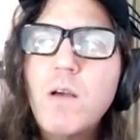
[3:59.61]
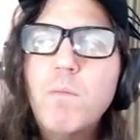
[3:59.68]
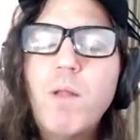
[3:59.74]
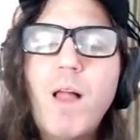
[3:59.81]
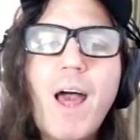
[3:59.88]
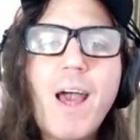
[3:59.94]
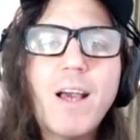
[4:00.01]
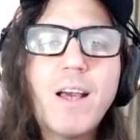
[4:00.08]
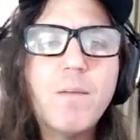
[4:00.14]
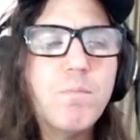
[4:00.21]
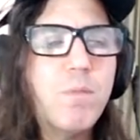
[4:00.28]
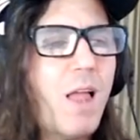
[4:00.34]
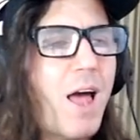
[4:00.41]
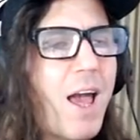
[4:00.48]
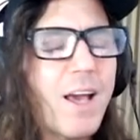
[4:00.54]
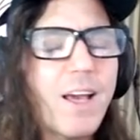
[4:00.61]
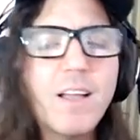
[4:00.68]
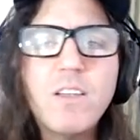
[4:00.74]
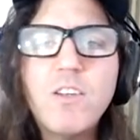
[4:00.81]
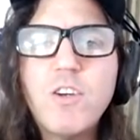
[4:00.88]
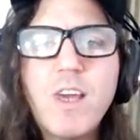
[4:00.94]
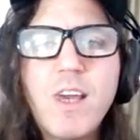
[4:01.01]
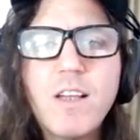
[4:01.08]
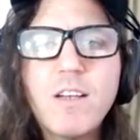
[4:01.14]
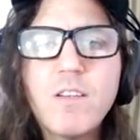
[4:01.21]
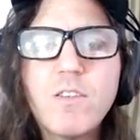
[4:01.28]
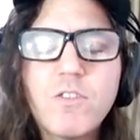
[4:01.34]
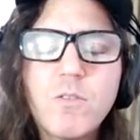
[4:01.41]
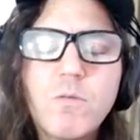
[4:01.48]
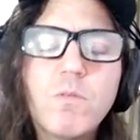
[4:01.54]
black and black and you
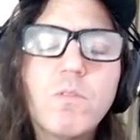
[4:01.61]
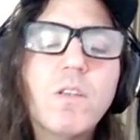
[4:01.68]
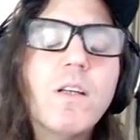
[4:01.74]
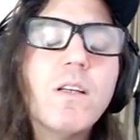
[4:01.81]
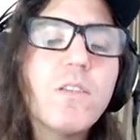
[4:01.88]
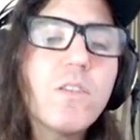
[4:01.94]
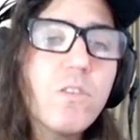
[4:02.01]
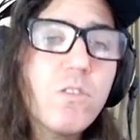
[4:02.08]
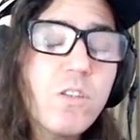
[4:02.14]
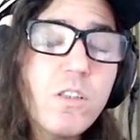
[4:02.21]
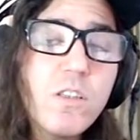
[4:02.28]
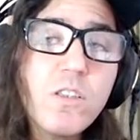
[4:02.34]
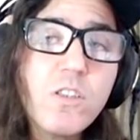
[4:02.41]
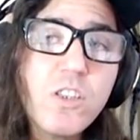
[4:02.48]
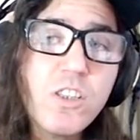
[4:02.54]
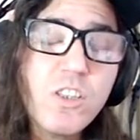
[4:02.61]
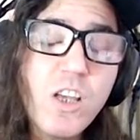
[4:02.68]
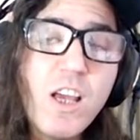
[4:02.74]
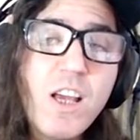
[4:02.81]
can't... So, right? So she's, she's,